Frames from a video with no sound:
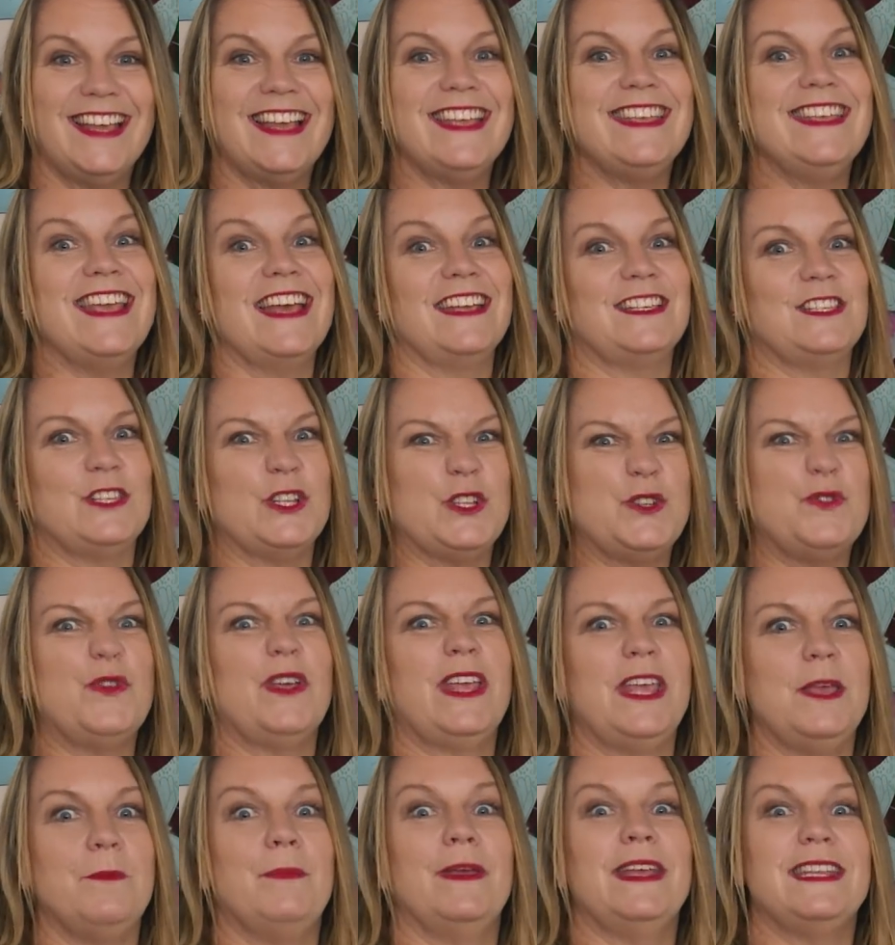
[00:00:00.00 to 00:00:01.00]
Yes, the
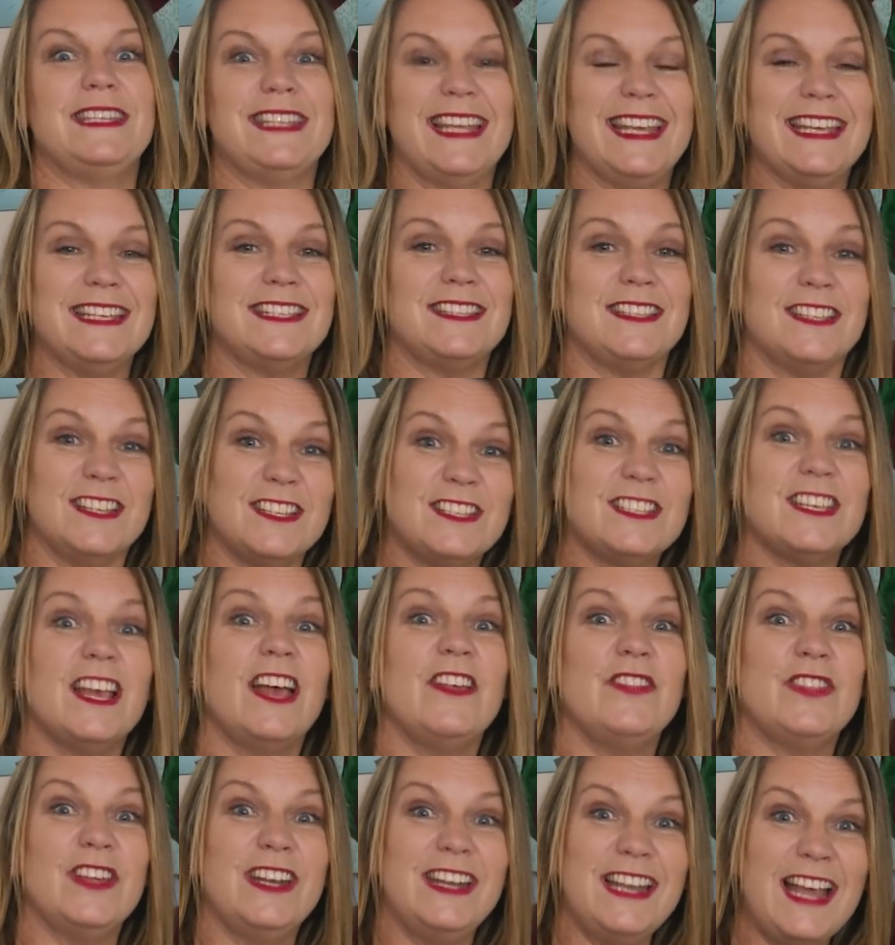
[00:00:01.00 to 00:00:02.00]
tricky bit is that
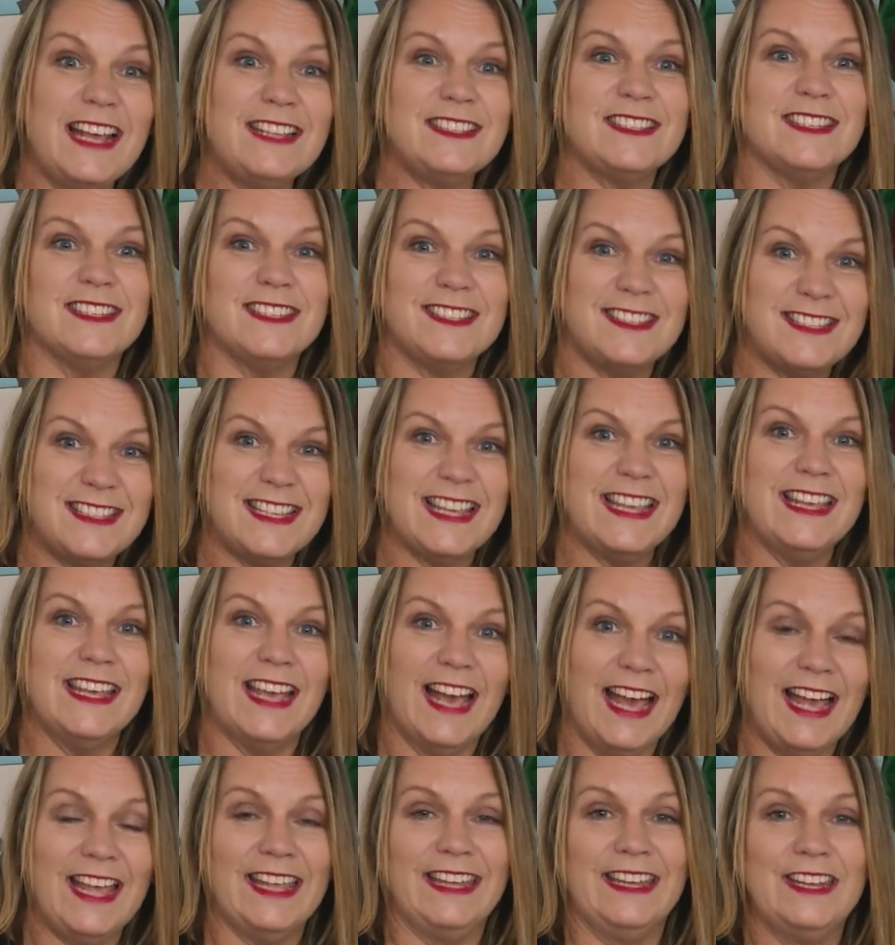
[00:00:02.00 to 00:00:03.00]
the letters
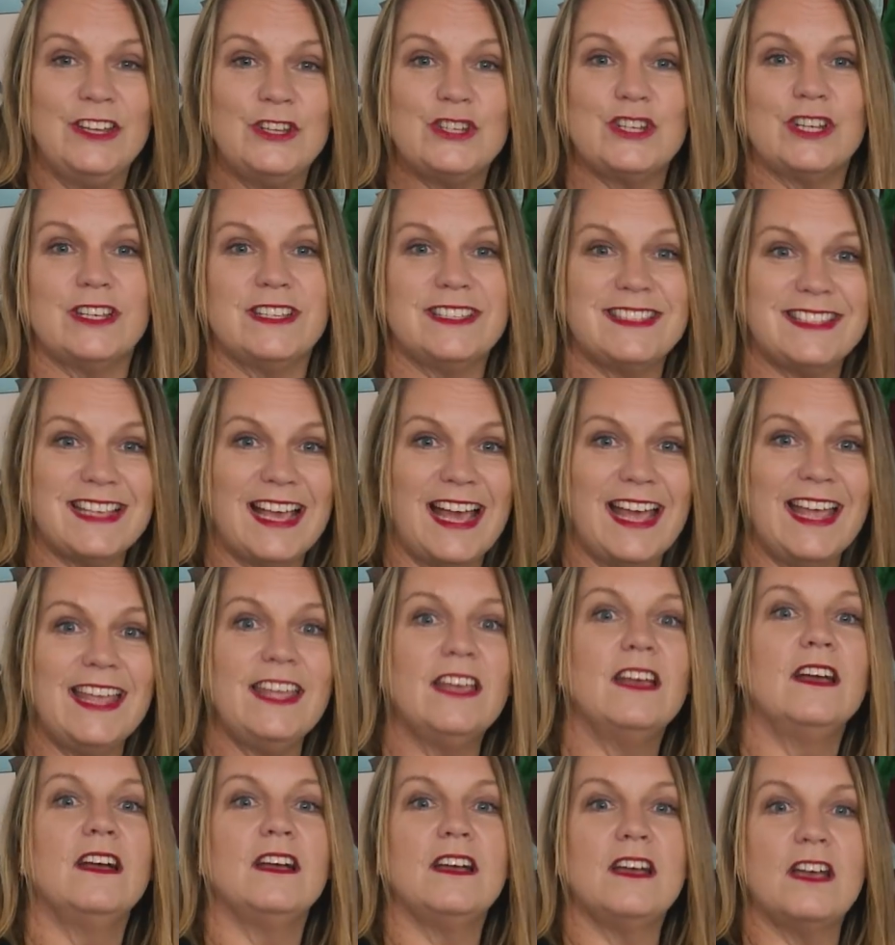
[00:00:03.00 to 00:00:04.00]
C-H say
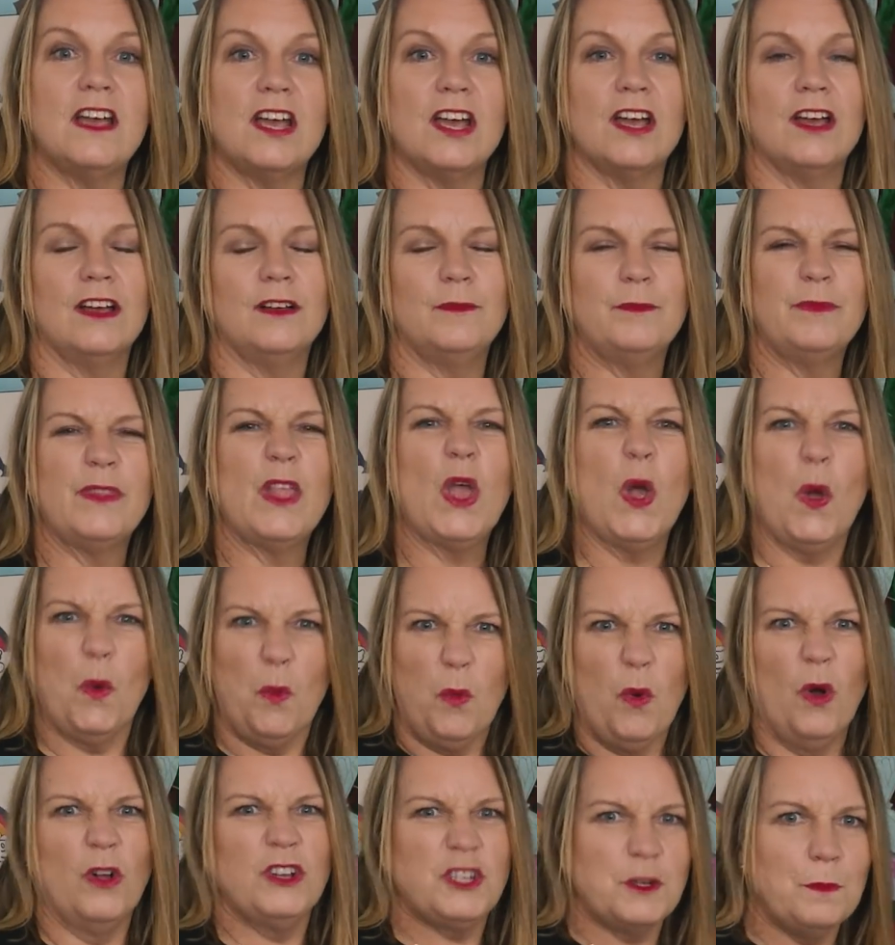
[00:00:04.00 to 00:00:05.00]
k.
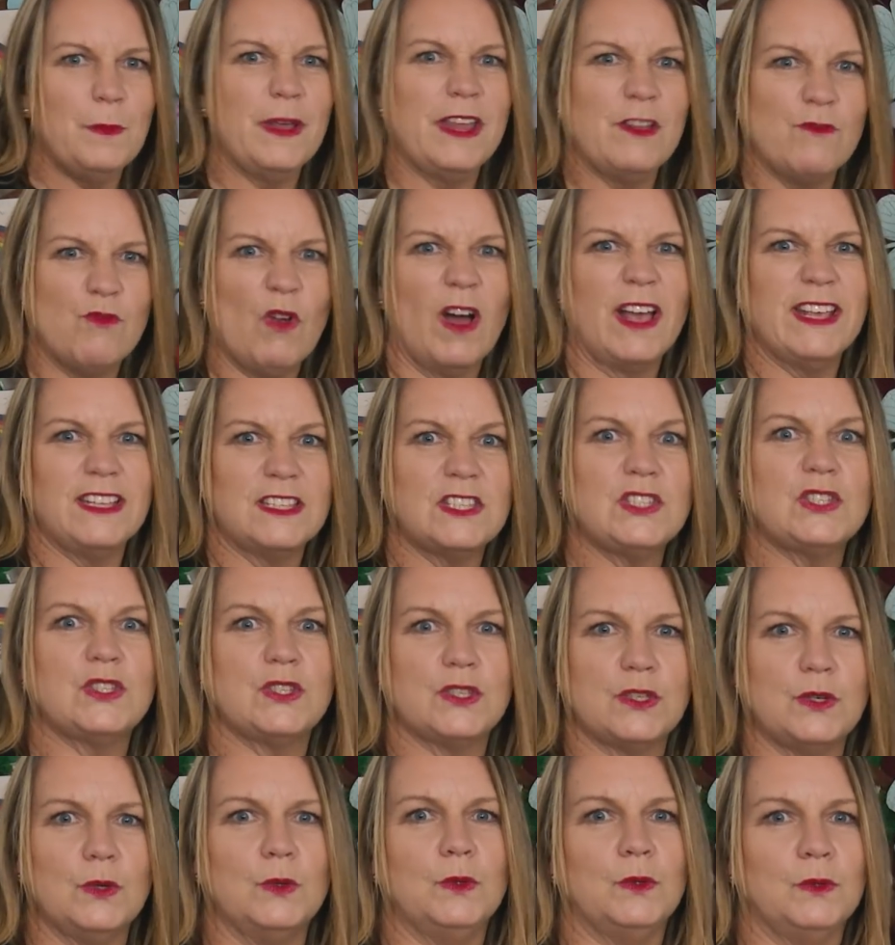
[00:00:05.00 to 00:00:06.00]
Watch me write
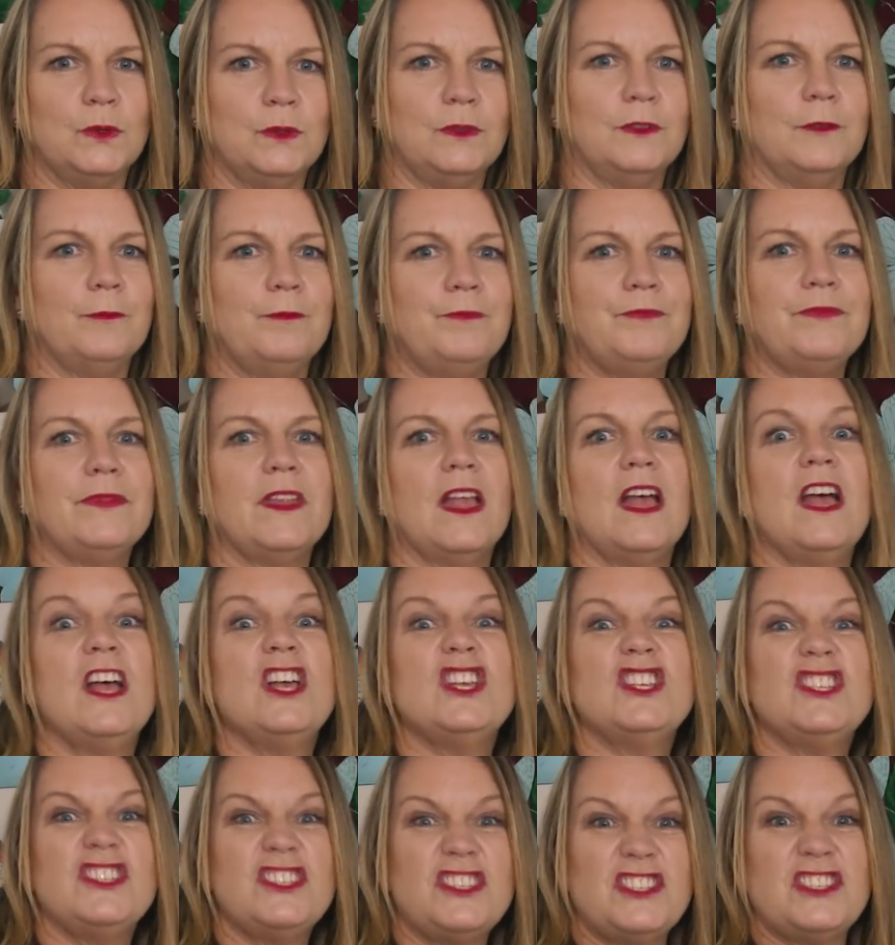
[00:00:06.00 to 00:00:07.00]
school.
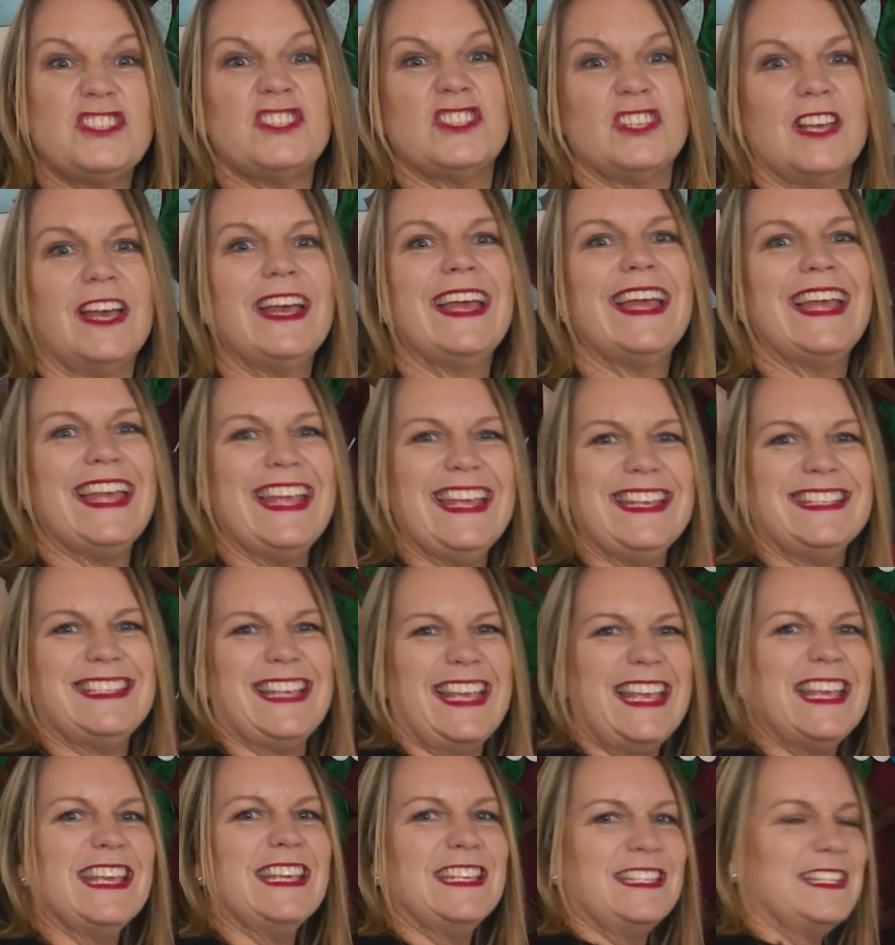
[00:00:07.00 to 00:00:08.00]
S is
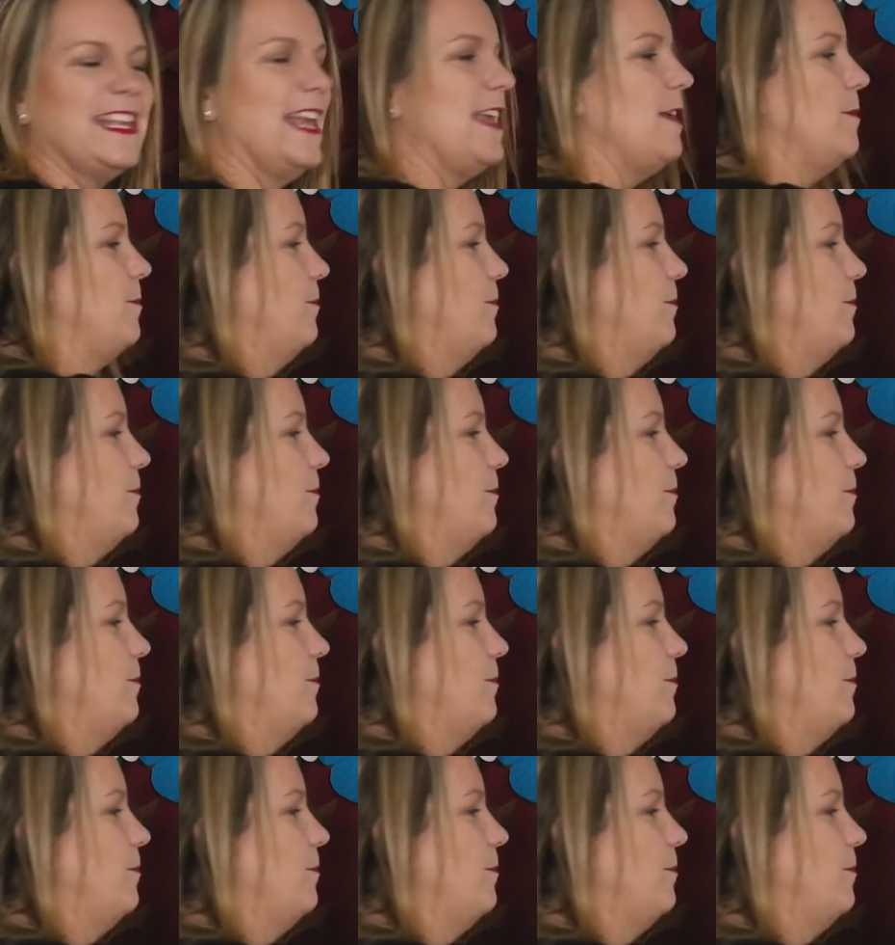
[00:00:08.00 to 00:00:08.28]
easy.